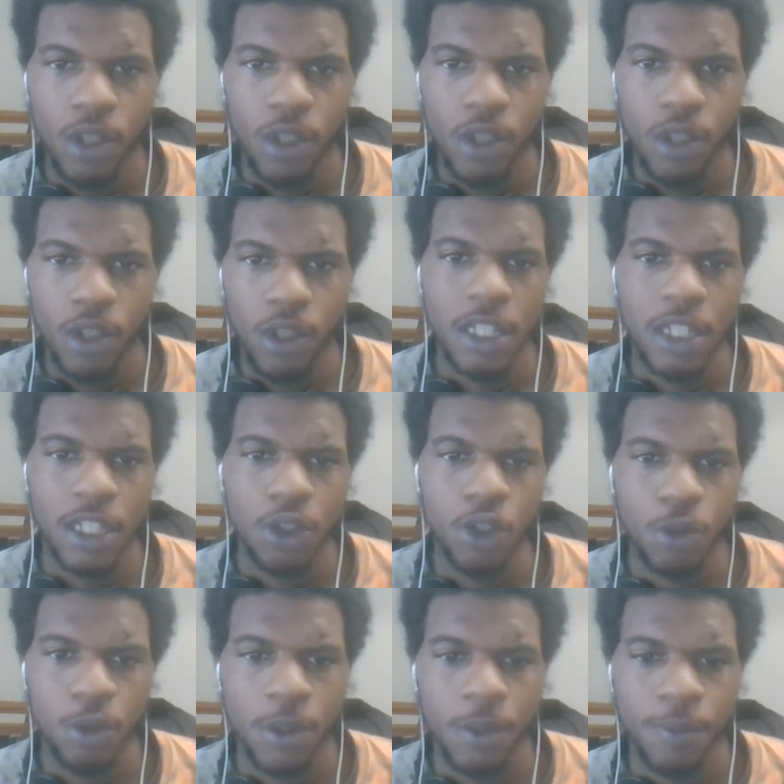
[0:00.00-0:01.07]
let's get
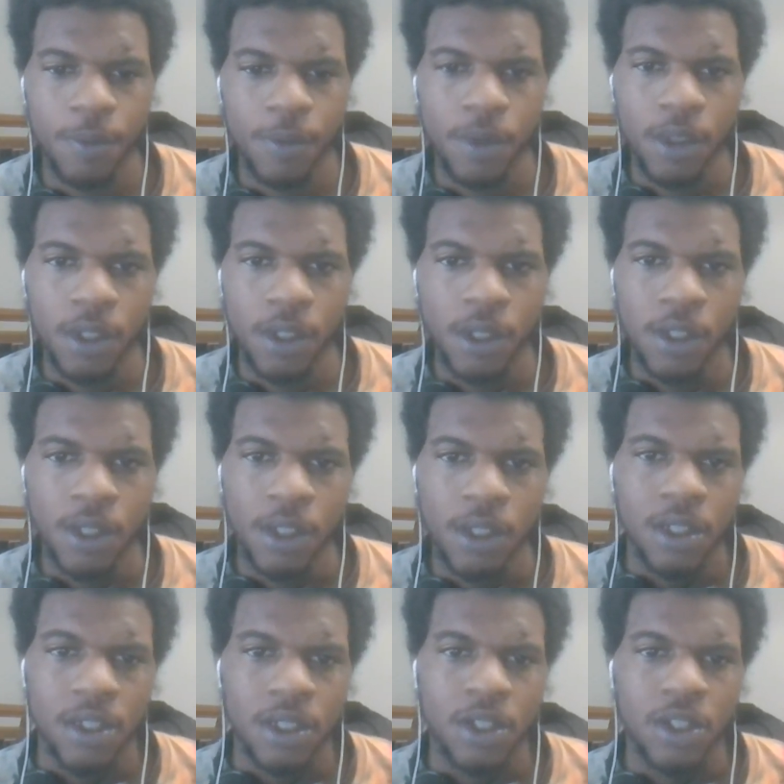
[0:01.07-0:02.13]
into it.
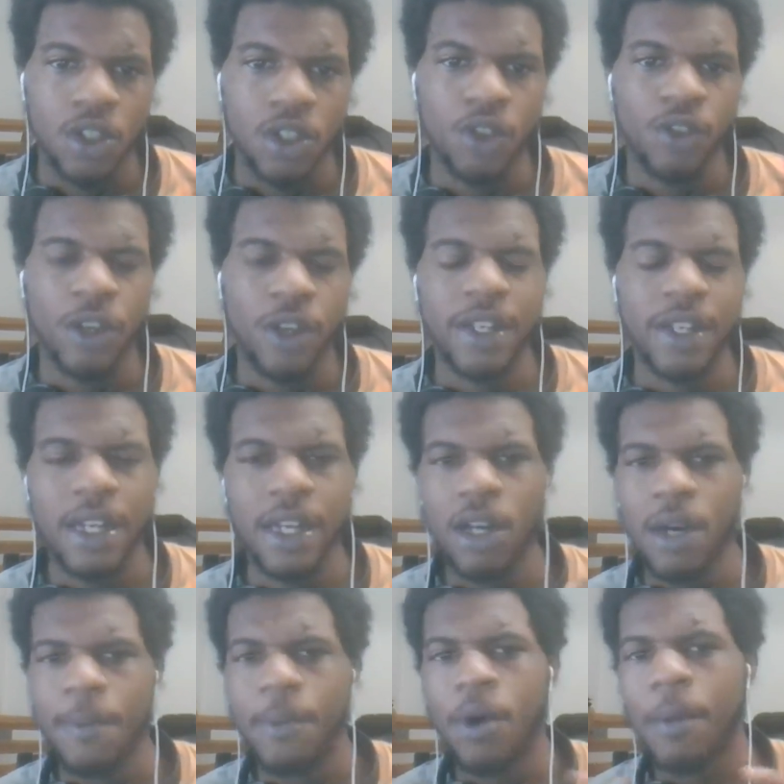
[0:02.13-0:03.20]
So right now
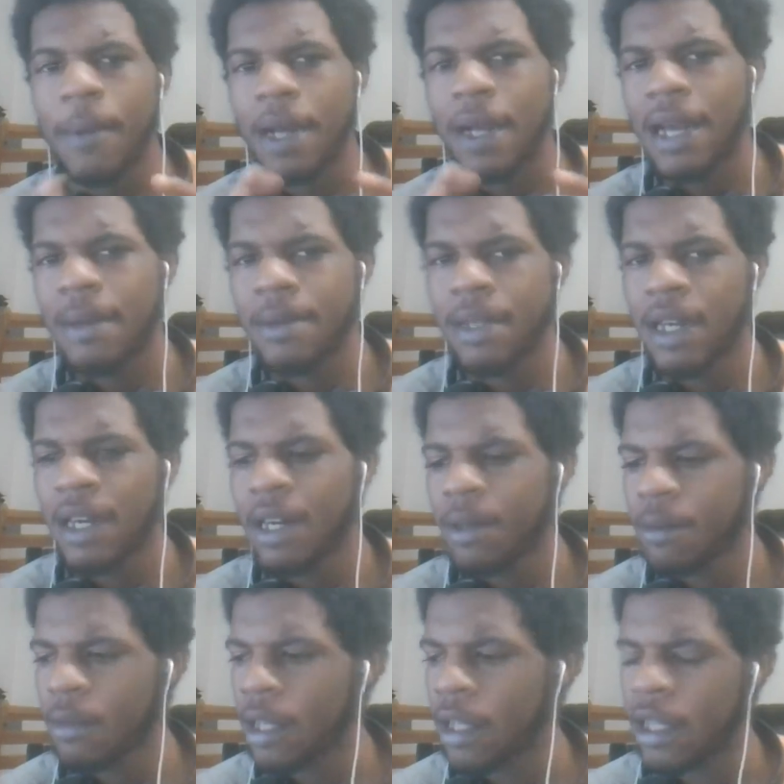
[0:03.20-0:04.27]
I'm on my laptop,
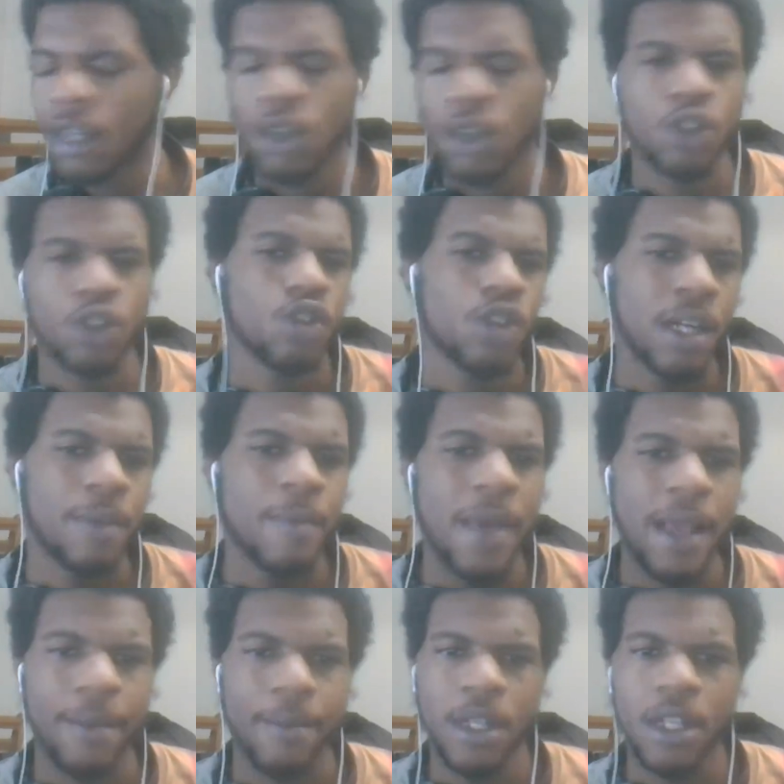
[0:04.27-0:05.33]
and I also got a
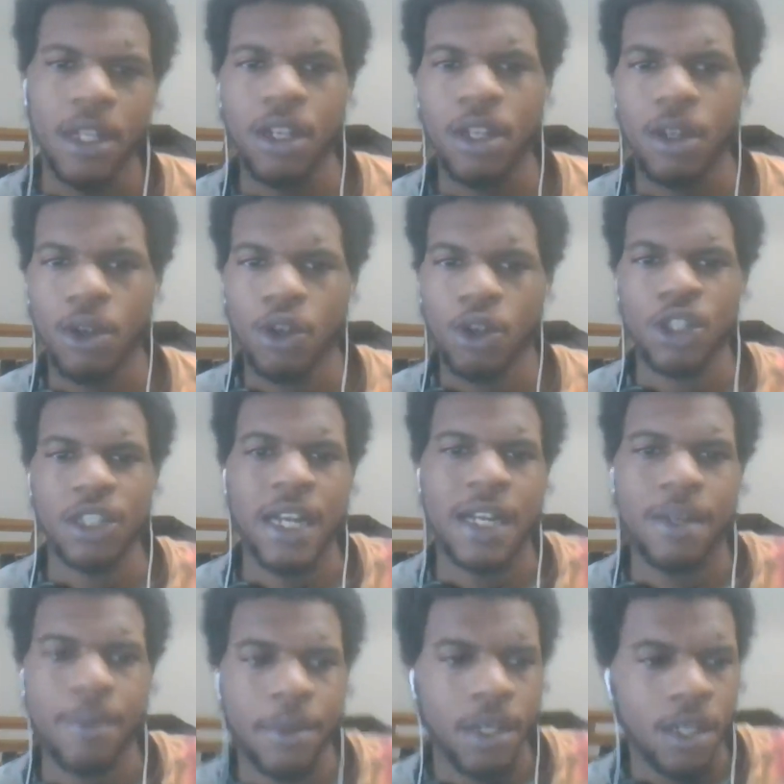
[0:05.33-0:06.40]
Mac Mini on the
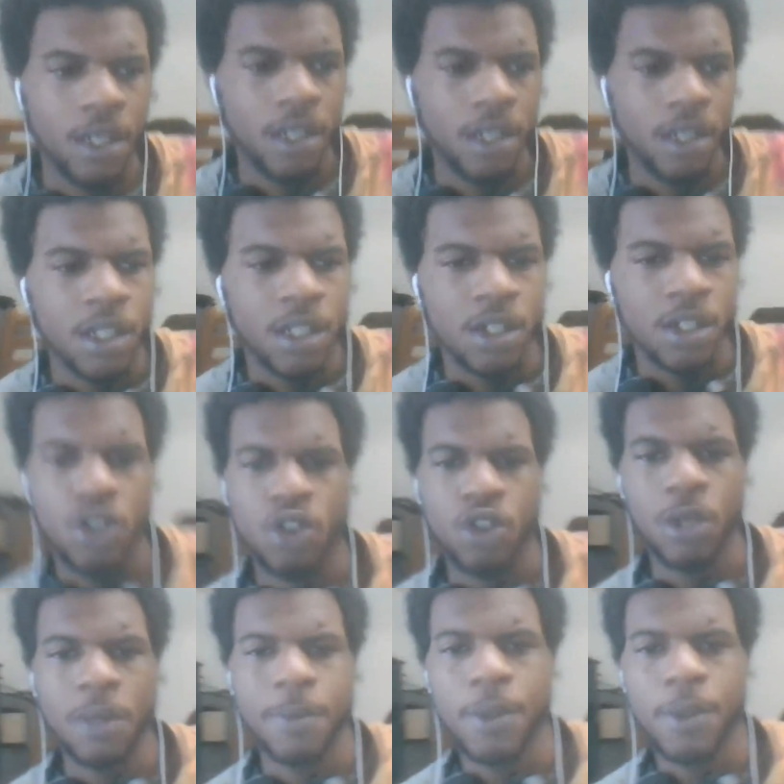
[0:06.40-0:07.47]
side of me. So
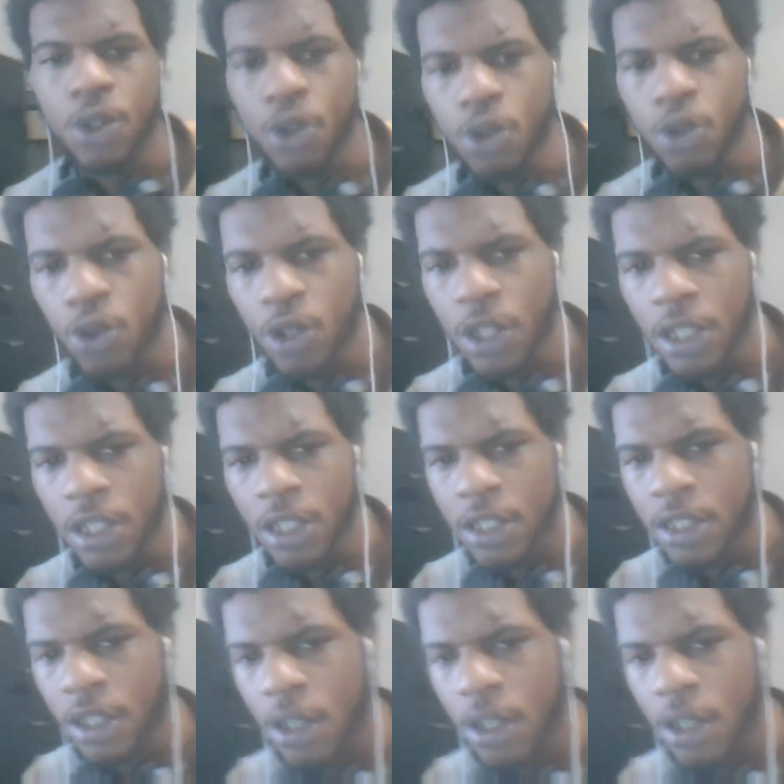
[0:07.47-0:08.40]
what I'm gonna do is